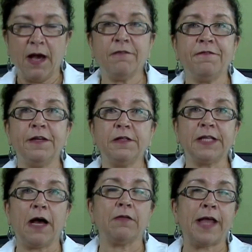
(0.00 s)
a
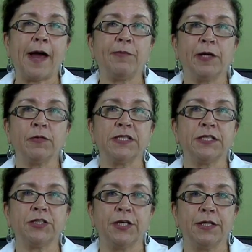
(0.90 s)
filled out lab
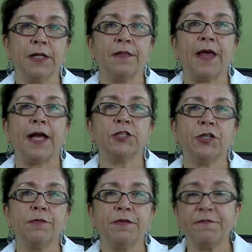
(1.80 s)
requisition that
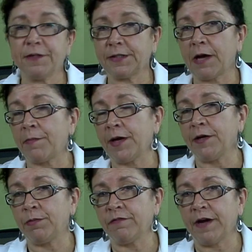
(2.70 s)
should have been filled out by
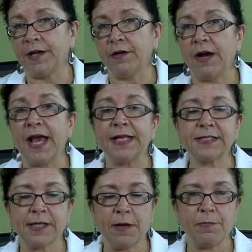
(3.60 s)
your provider
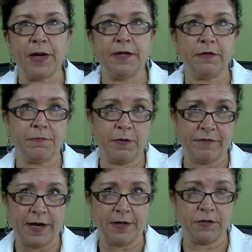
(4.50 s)
and signed by your
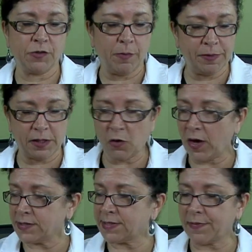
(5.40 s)
provider. So I'm going to go
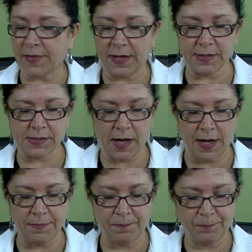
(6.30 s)
ahead and set that
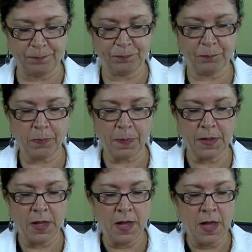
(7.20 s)
aside.
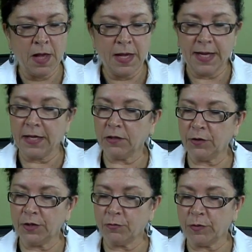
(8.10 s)

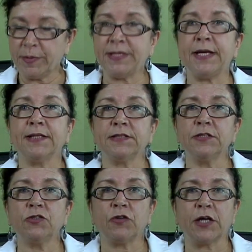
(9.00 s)
Included will be
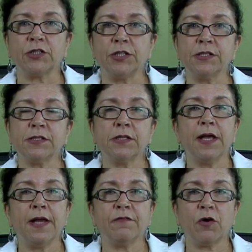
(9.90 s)
test instructions,
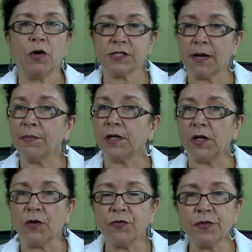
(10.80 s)
and of course I'm going
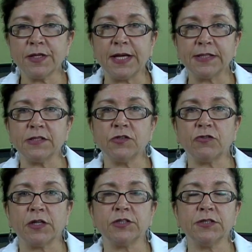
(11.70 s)
to go through the test
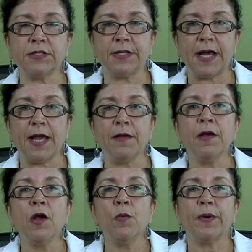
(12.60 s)
instructions
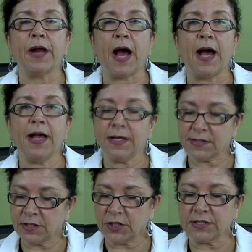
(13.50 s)
today, but I
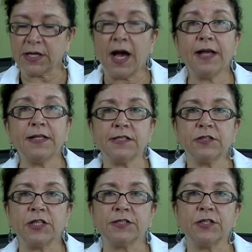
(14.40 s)
highly
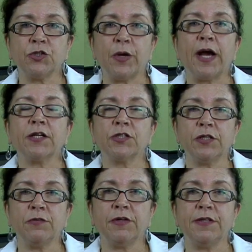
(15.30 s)
suggest that you
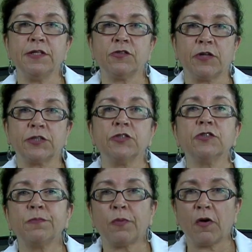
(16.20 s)
actually read the
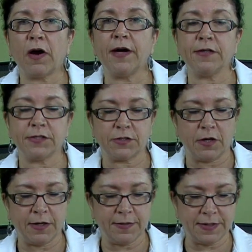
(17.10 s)
instructions prior to
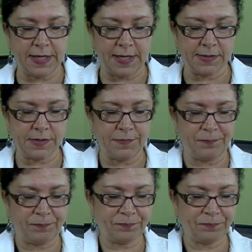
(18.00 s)
starting the test.